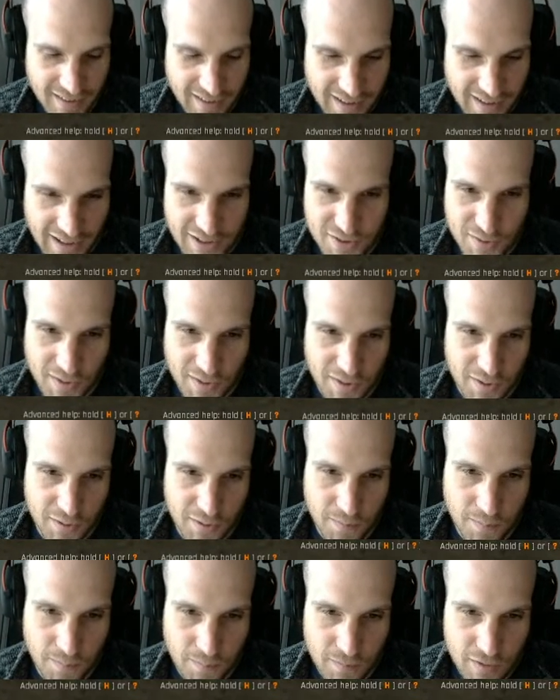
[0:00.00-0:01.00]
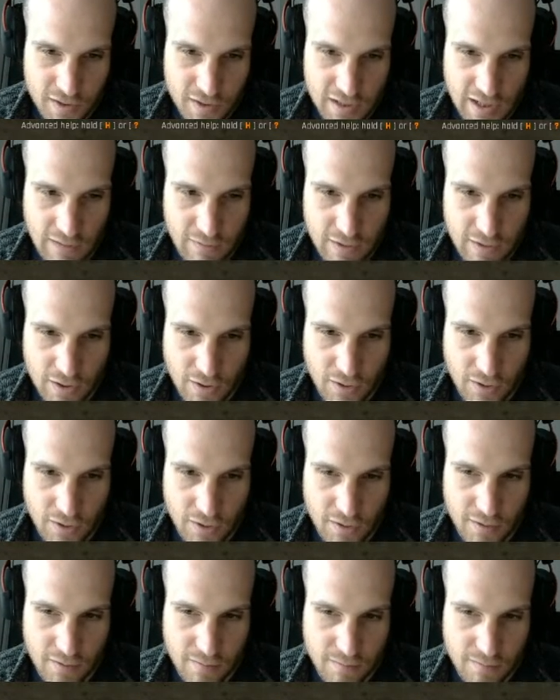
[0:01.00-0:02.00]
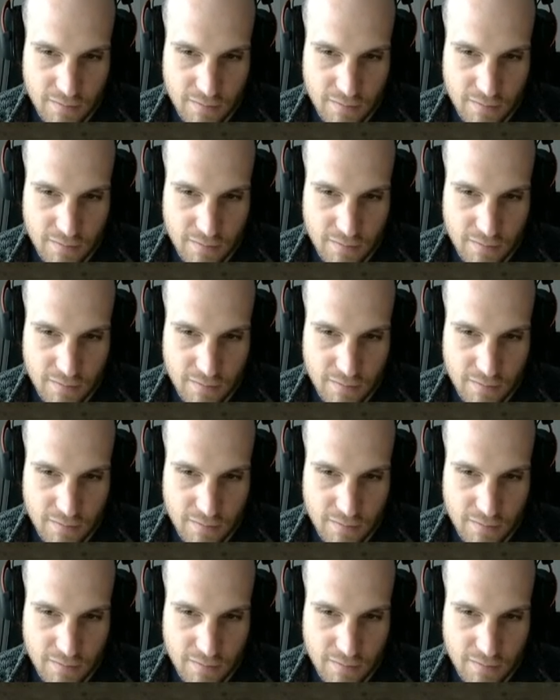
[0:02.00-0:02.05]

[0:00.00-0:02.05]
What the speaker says: That's quite cool. Safety on.